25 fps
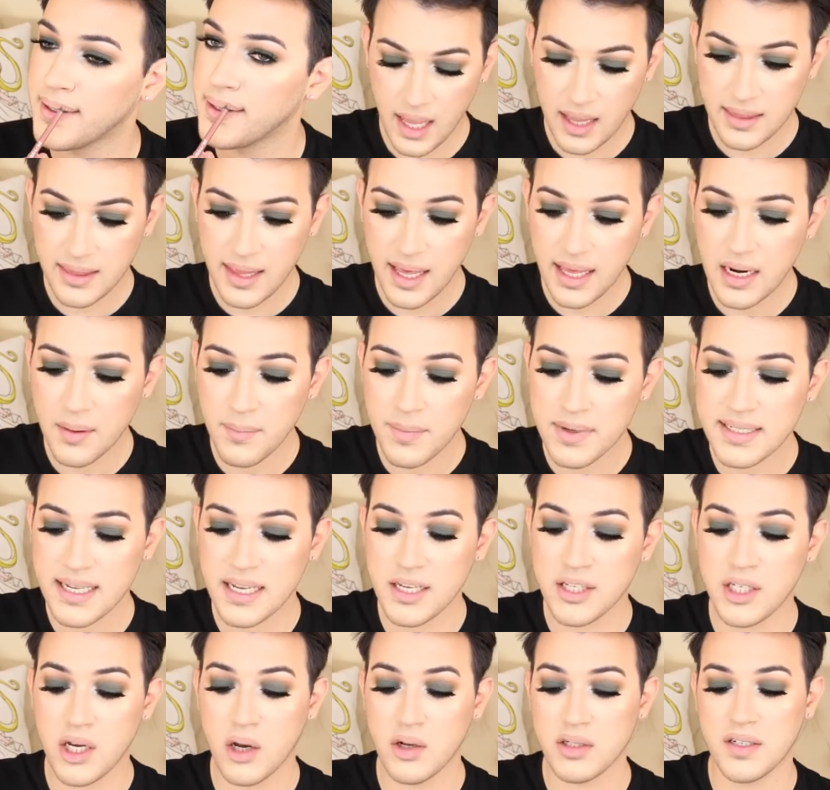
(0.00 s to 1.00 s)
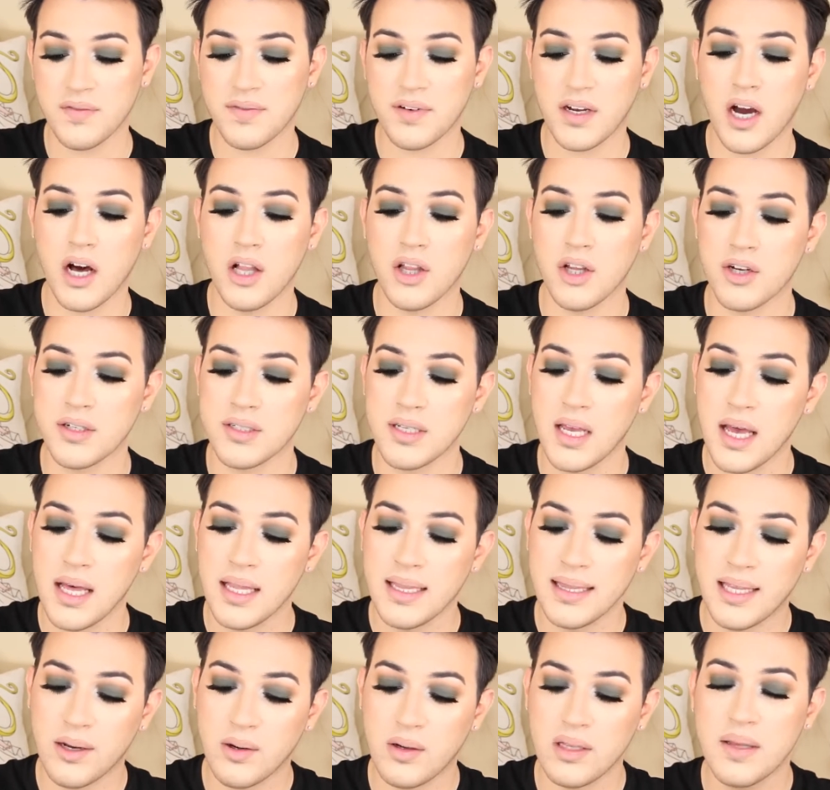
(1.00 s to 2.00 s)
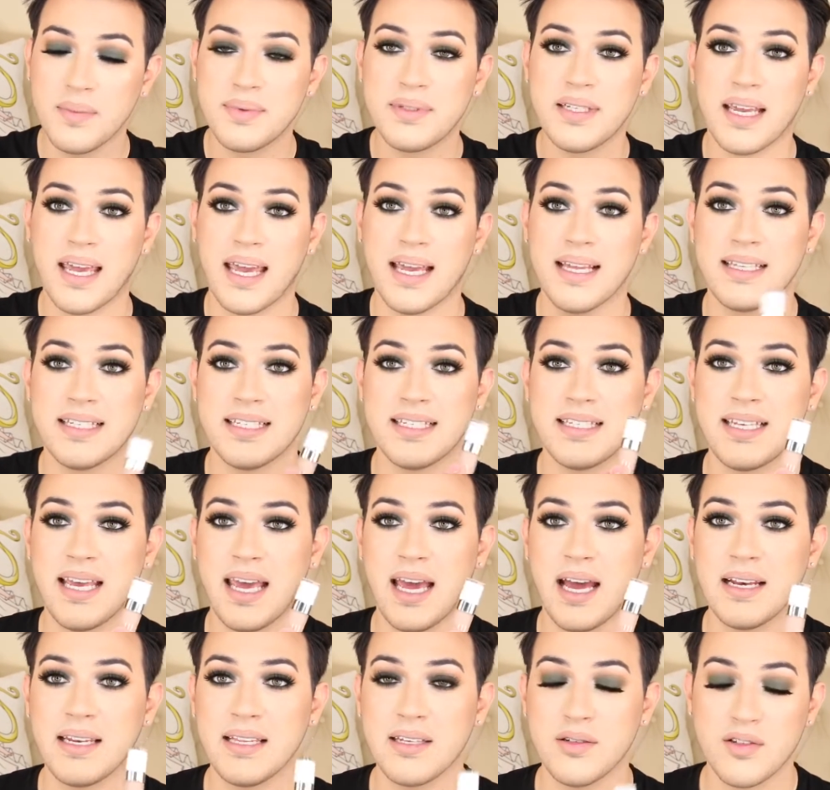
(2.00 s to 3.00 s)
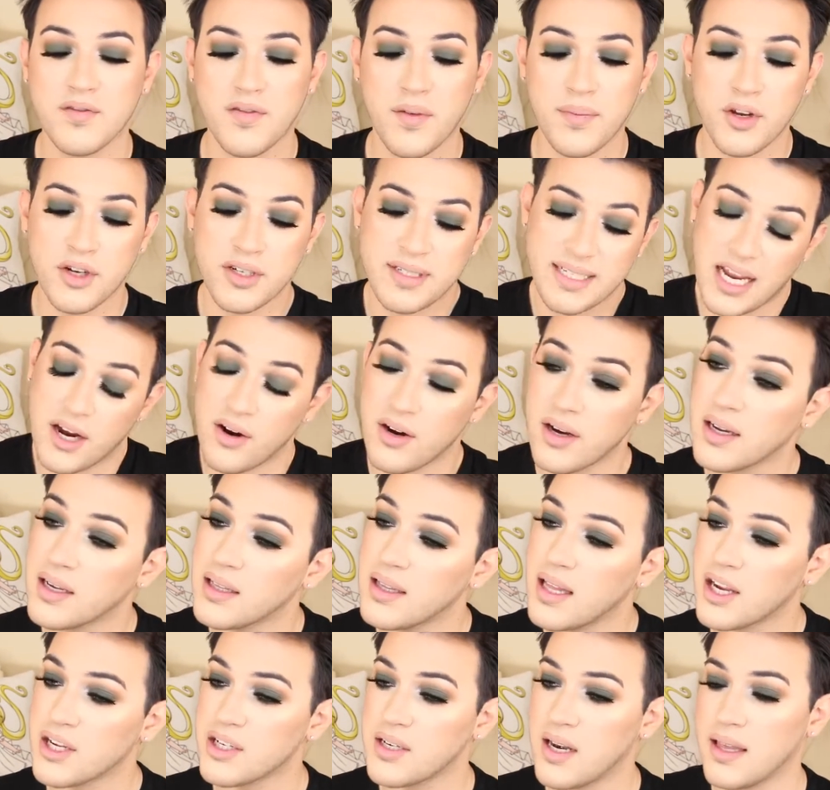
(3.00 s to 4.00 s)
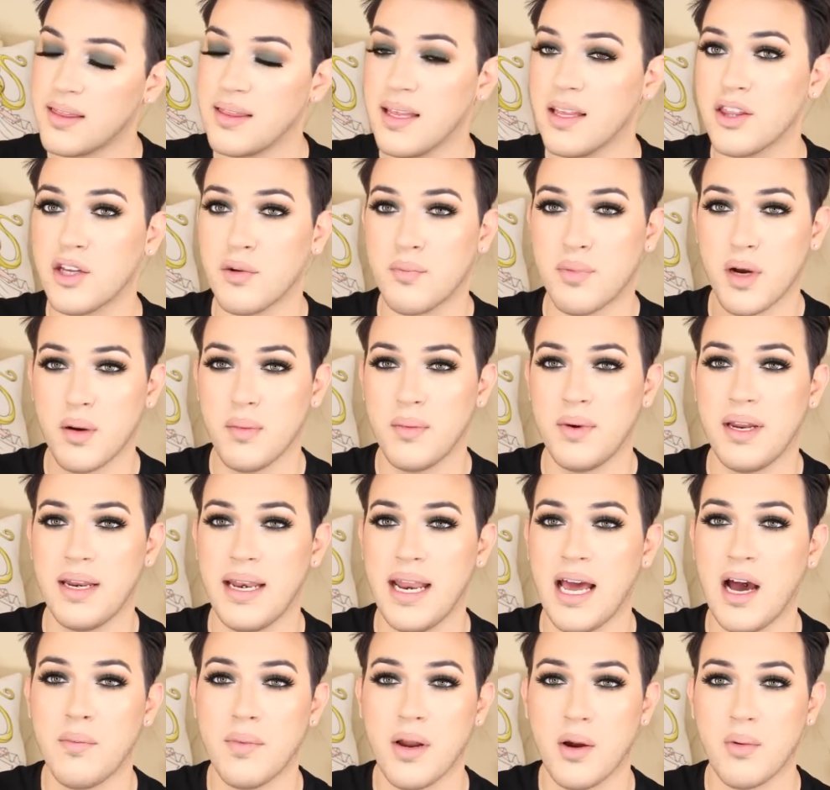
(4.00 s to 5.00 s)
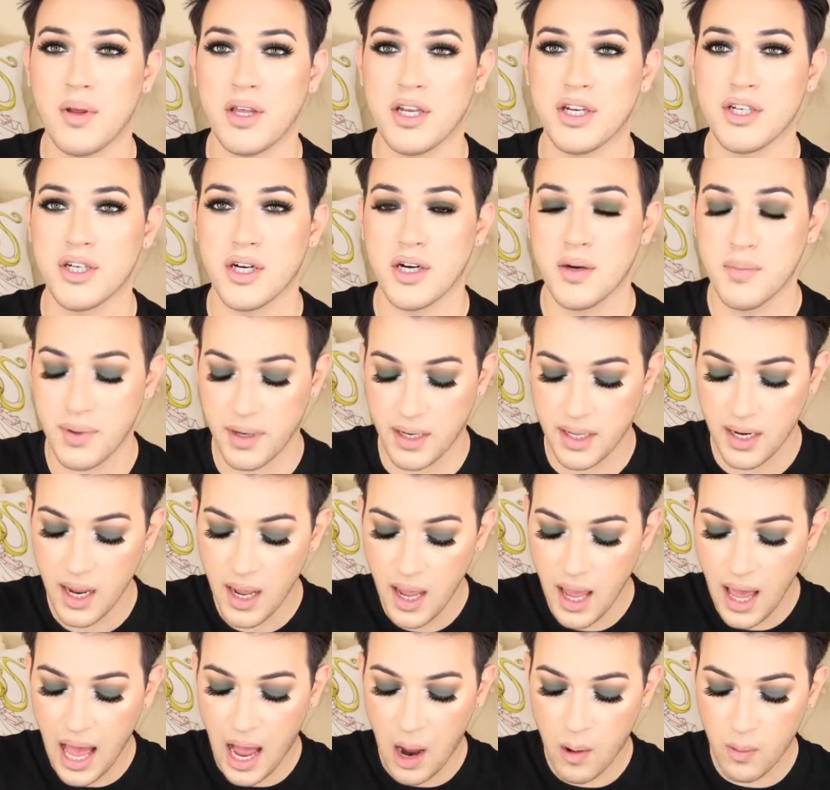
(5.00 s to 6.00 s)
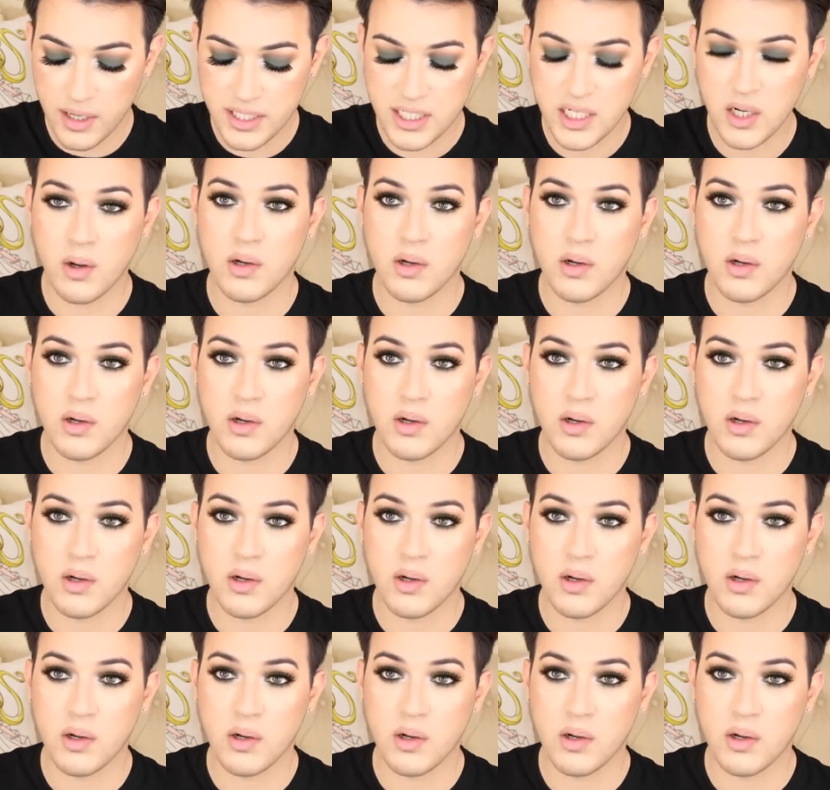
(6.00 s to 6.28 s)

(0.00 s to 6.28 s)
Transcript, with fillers: And then I'm gonna take Dose of Colors Liquid Lipstick in Sand. This is from their Terra collection. I think they're permanent now, I'm not really sure, but I want